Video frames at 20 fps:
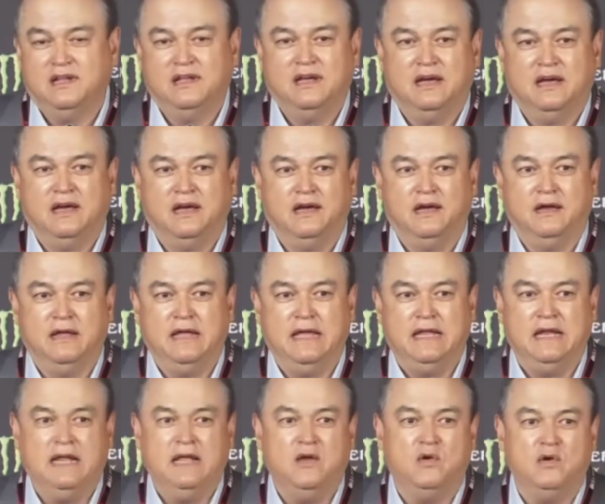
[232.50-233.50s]

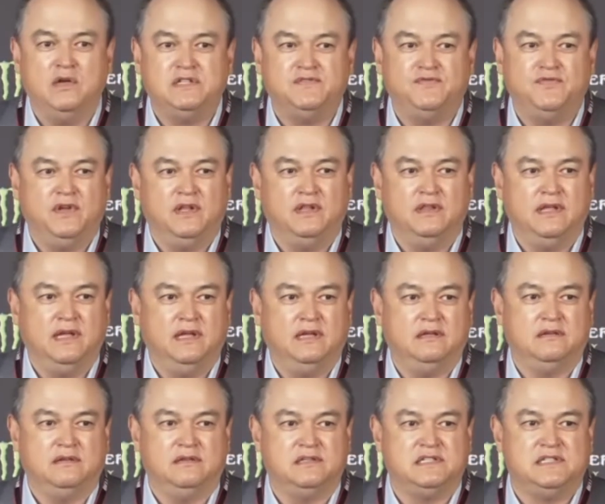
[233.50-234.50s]
And I always felt like
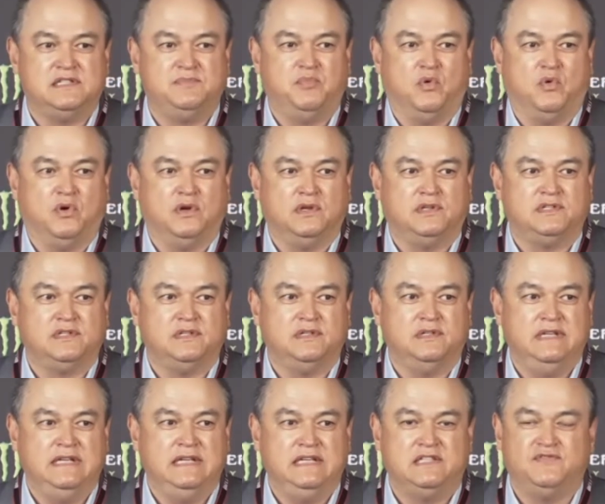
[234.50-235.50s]
sports
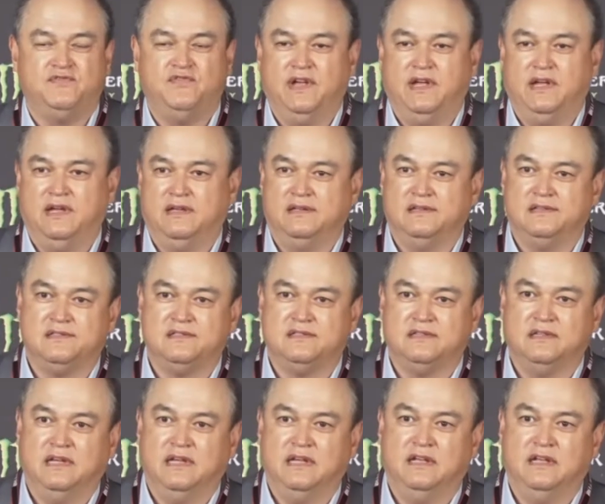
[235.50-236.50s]
needs fans,
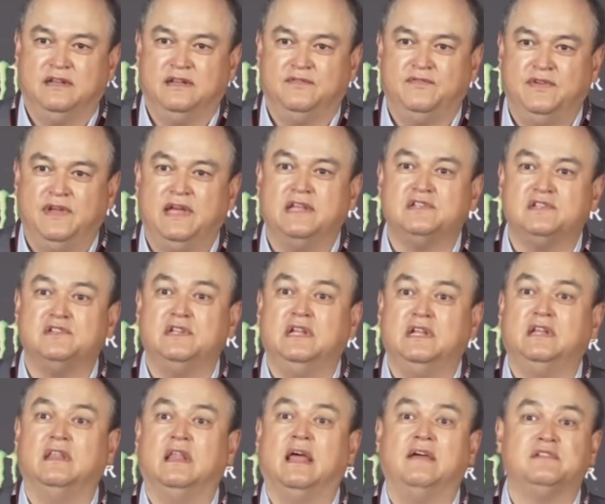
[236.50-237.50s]
and fans
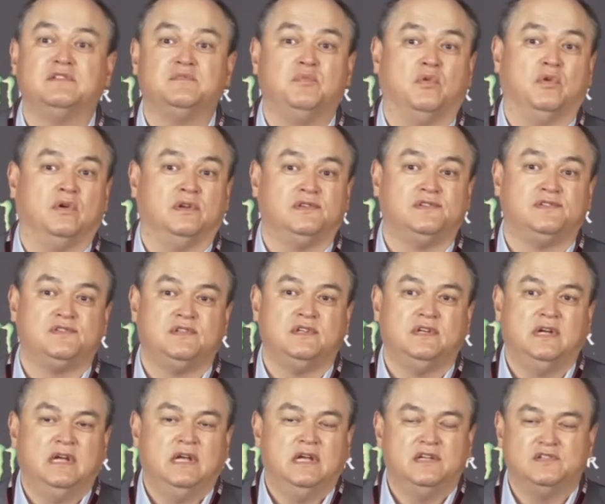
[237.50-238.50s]
need live sports.
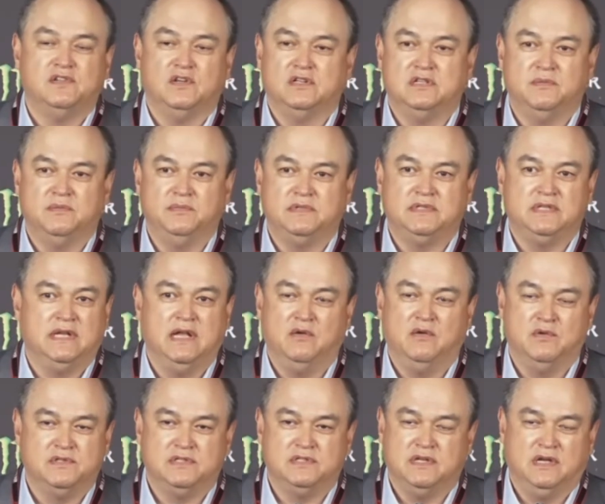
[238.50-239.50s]
So tonight
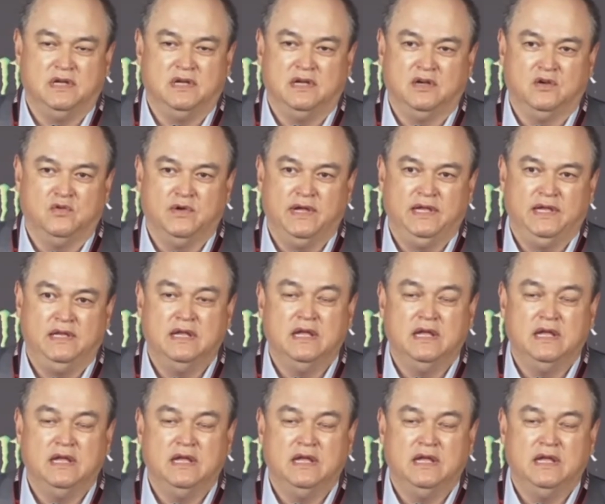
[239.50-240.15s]
was a great